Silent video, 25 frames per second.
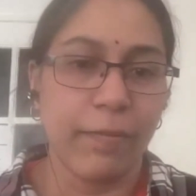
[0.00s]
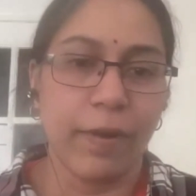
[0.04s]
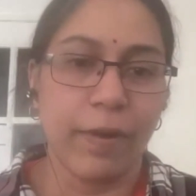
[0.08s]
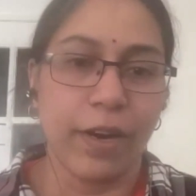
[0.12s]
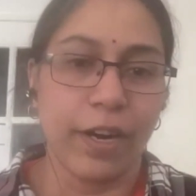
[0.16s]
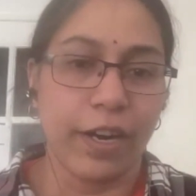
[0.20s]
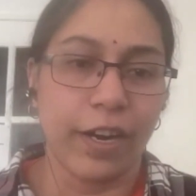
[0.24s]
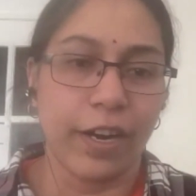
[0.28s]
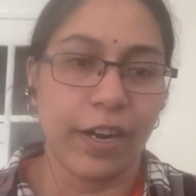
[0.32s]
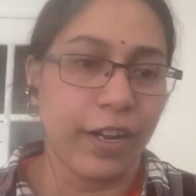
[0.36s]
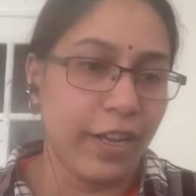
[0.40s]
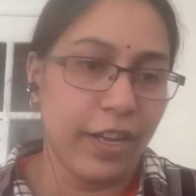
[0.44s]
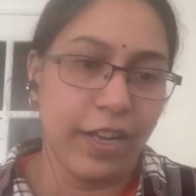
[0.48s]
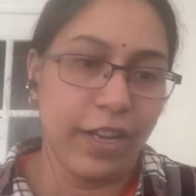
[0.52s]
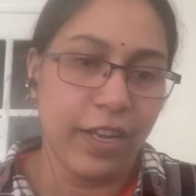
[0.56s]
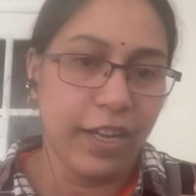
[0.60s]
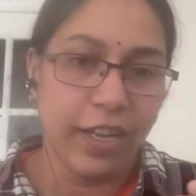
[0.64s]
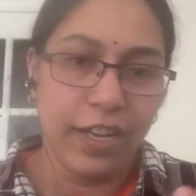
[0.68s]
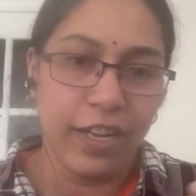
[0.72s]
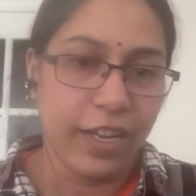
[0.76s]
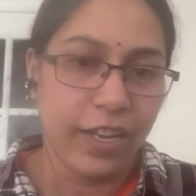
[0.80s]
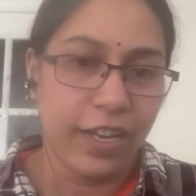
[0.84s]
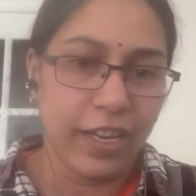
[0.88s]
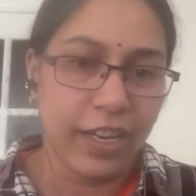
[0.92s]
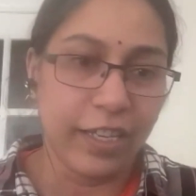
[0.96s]
But
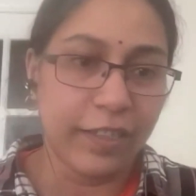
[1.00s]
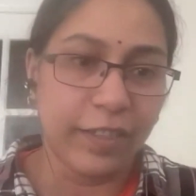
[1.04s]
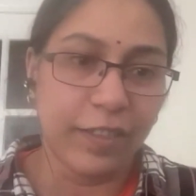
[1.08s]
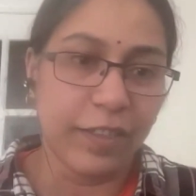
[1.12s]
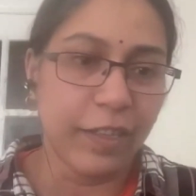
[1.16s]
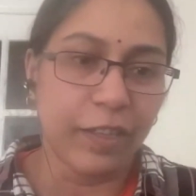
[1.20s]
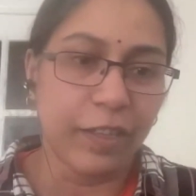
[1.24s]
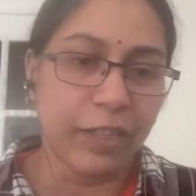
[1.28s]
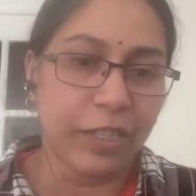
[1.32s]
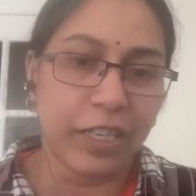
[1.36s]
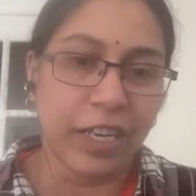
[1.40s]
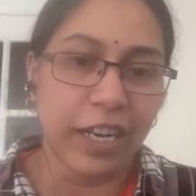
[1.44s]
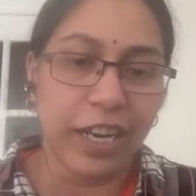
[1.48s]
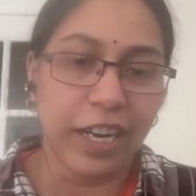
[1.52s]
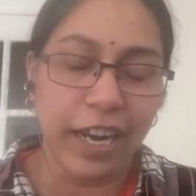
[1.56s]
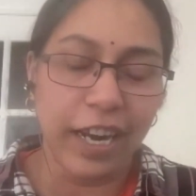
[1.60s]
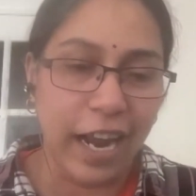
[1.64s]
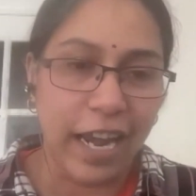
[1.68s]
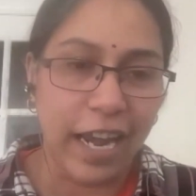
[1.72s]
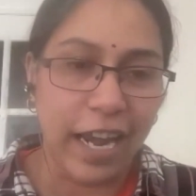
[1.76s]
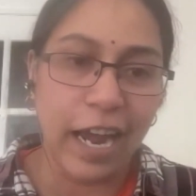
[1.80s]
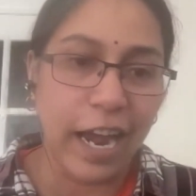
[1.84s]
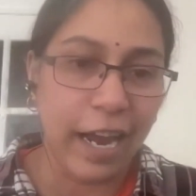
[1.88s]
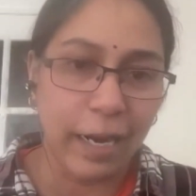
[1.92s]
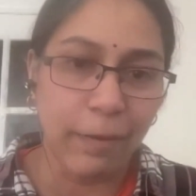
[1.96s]
it's still,
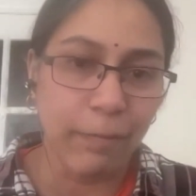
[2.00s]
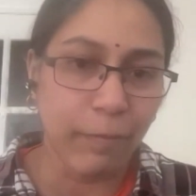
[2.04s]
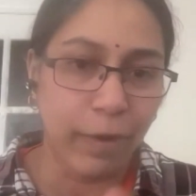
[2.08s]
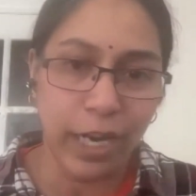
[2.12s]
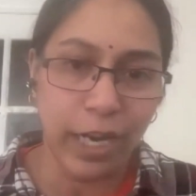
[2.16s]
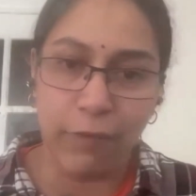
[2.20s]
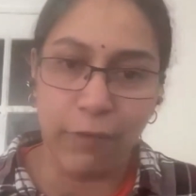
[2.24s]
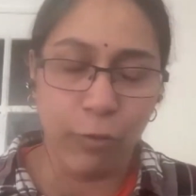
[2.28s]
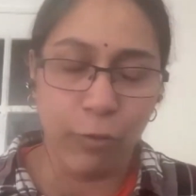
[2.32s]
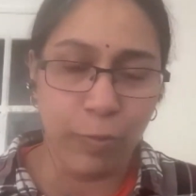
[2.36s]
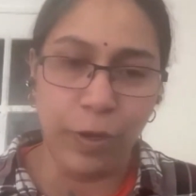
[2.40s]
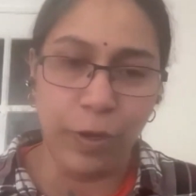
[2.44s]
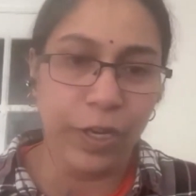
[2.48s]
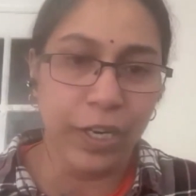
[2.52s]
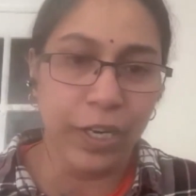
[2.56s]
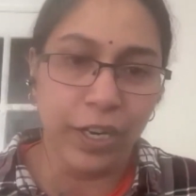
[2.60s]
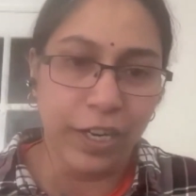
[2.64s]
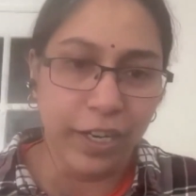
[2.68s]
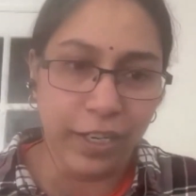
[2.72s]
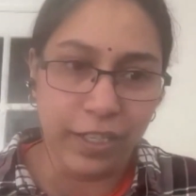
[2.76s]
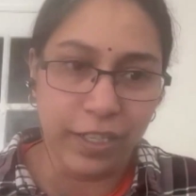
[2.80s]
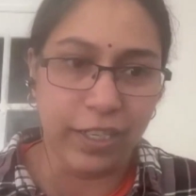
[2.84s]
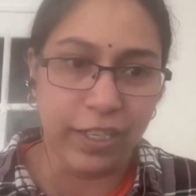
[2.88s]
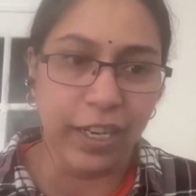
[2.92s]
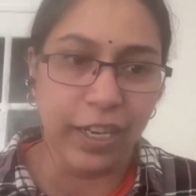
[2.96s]
in my opinion,
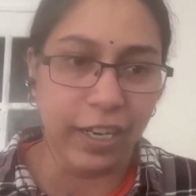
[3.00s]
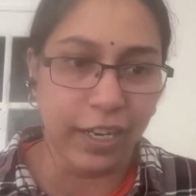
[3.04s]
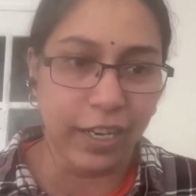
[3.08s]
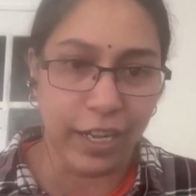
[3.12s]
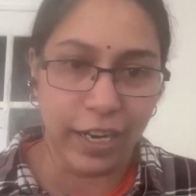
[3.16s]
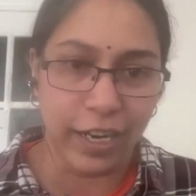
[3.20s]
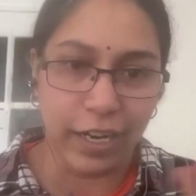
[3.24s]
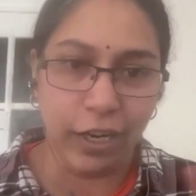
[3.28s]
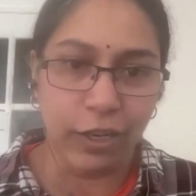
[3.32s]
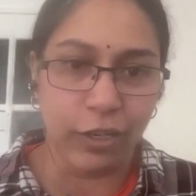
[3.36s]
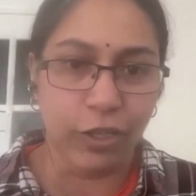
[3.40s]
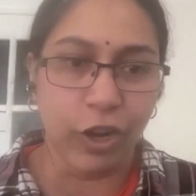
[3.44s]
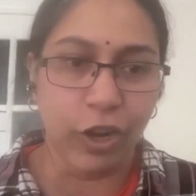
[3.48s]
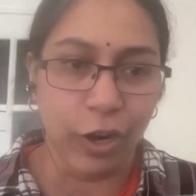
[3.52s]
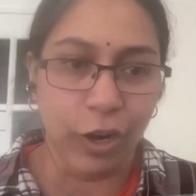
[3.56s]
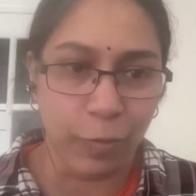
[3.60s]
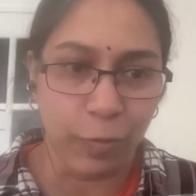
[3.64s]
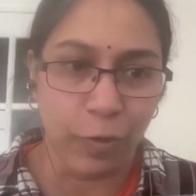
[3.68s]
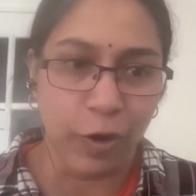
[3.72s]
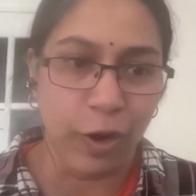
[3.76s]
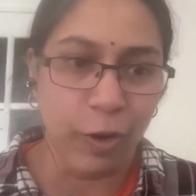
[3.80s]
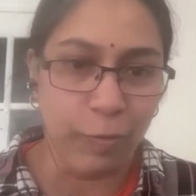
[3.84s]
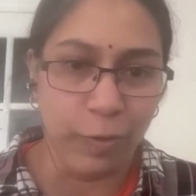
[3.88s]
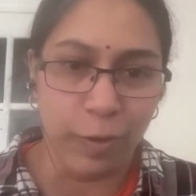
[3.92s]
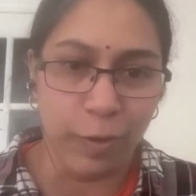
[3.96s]
it's still an unsolved
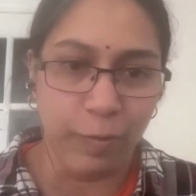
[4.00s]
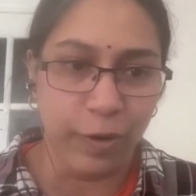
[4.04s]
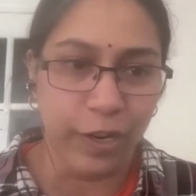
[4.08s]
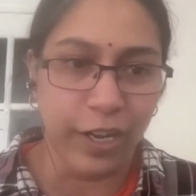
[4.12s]
problem.